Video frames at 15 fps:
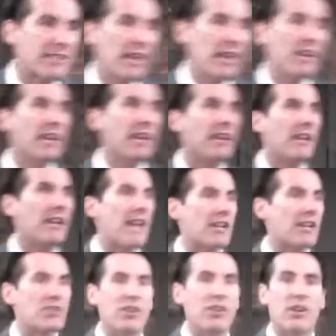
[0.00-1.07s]
selling in the
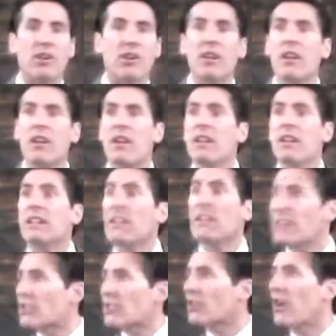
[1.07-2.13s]
next year,
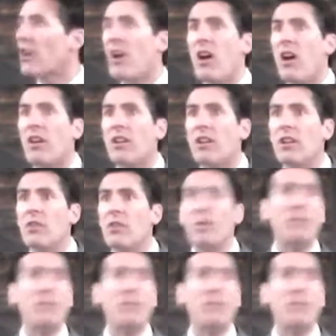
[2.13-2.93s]
give us a call.